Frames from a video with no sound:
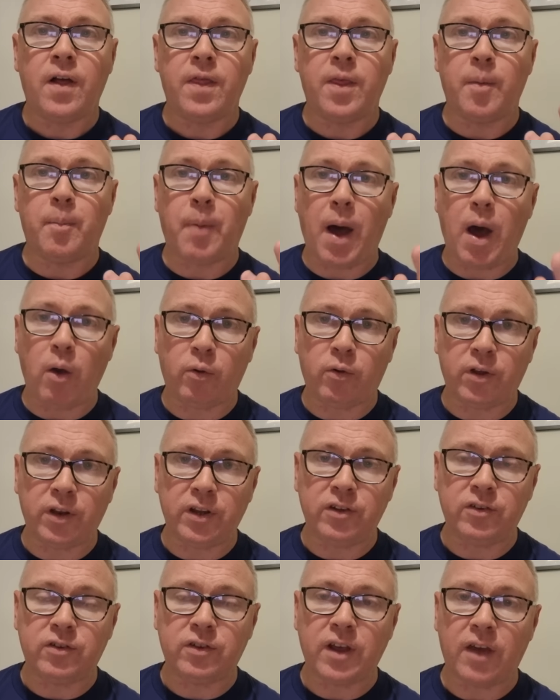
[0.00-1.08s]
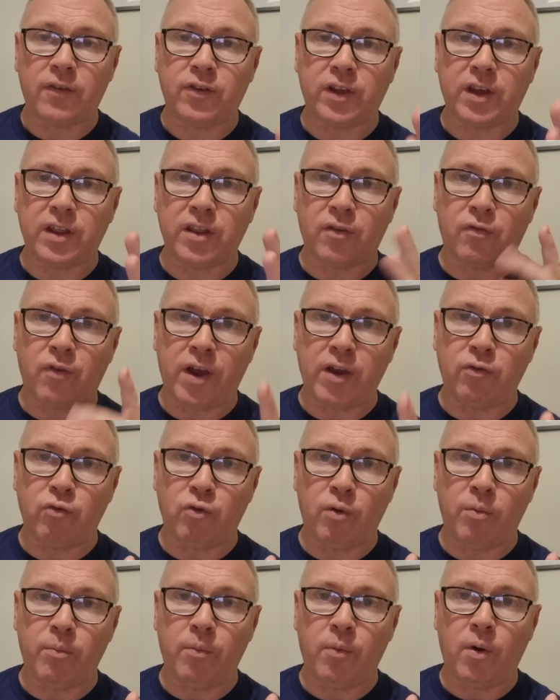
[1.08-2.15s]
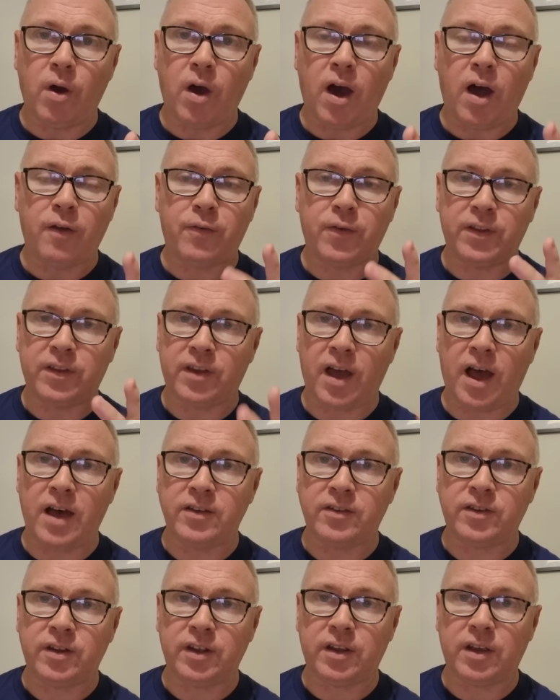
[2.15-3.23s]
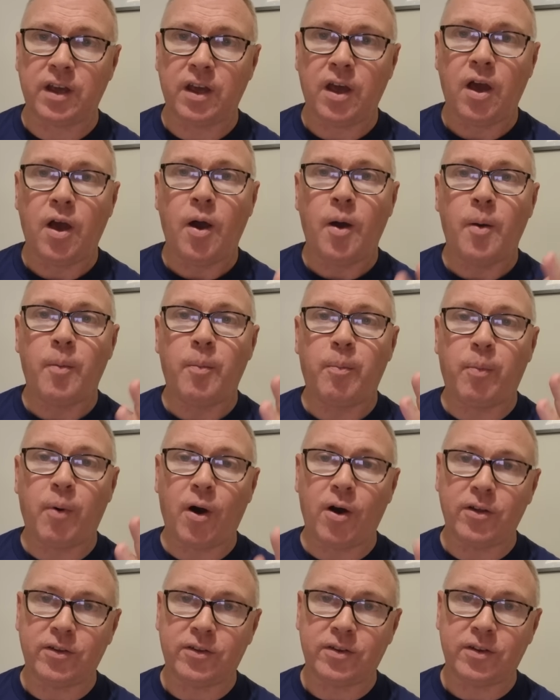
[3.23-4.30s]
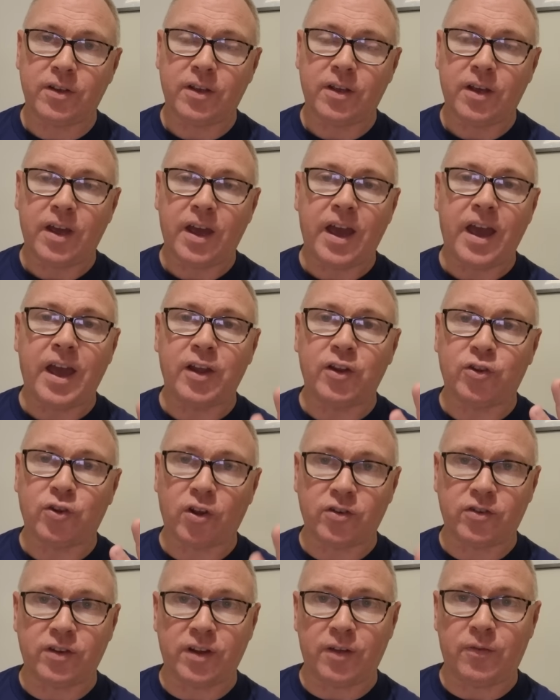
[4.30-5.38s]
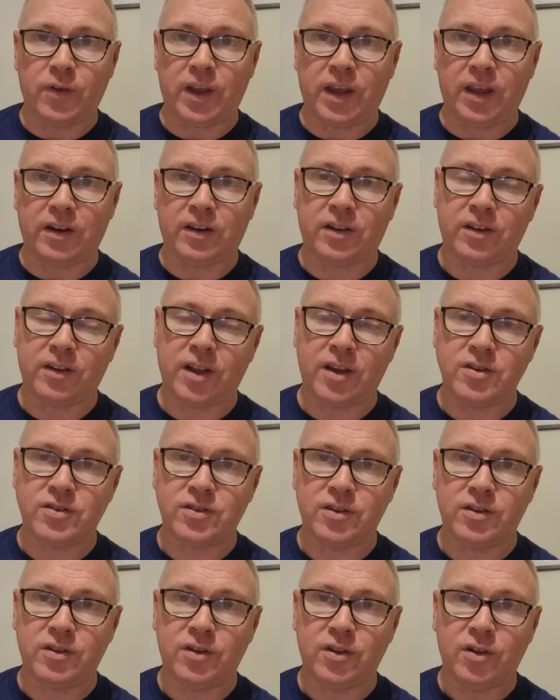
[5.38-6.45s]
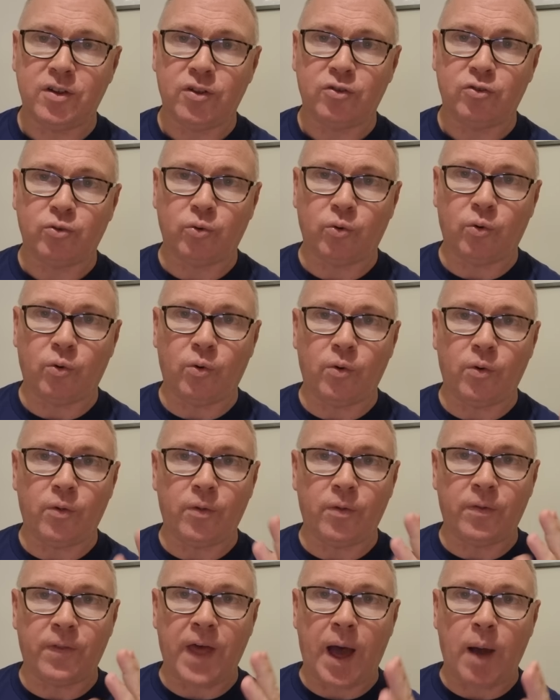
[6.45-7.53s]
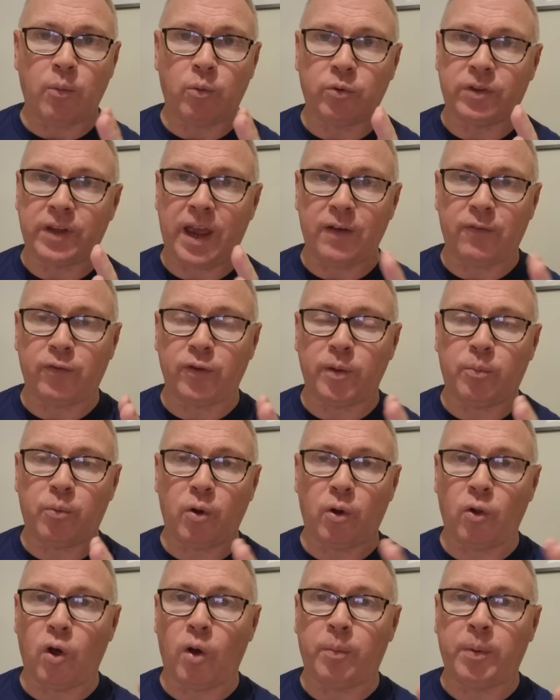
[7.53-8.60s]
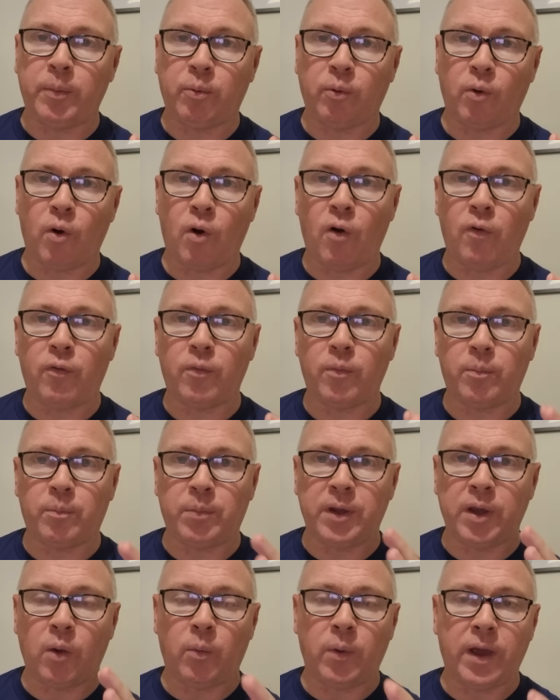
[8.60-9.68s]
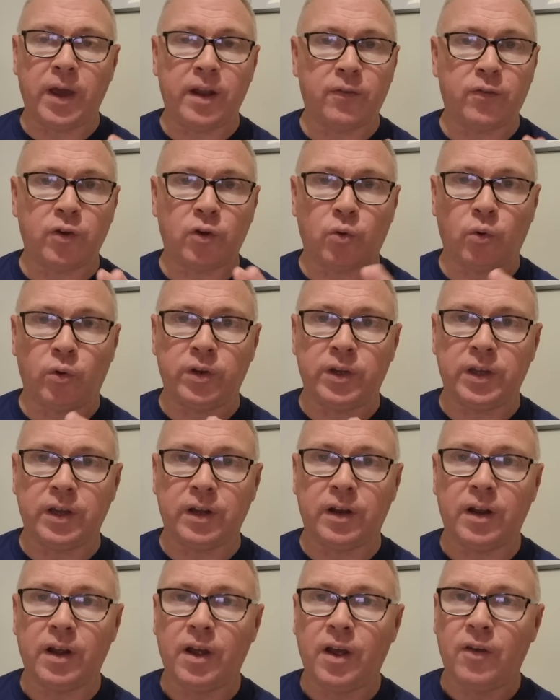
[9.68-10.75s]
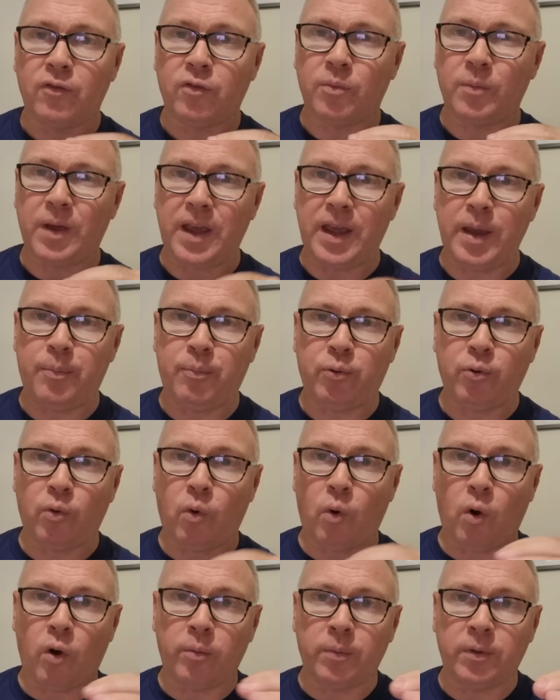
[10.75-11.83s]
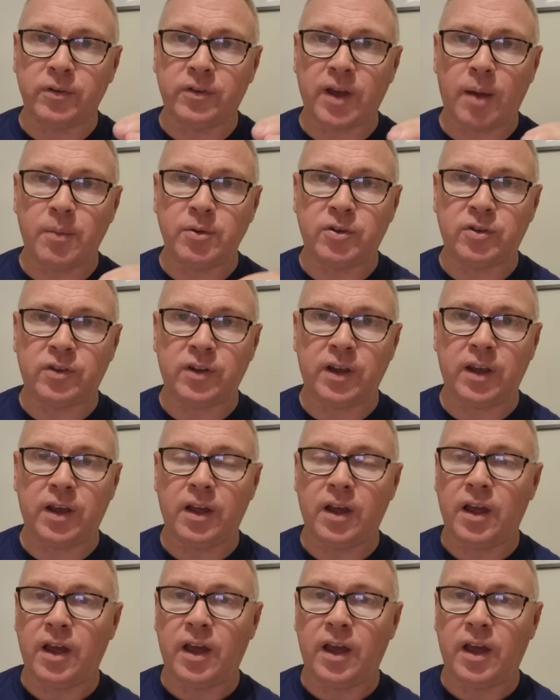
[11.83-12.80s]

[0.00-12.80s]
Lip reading: The balconies, if you get the right room, are fantastic, but it doesn't have air conditioning, so that will definitely put a lot of people off. Be aware, if you're going here from April onwards, I would say,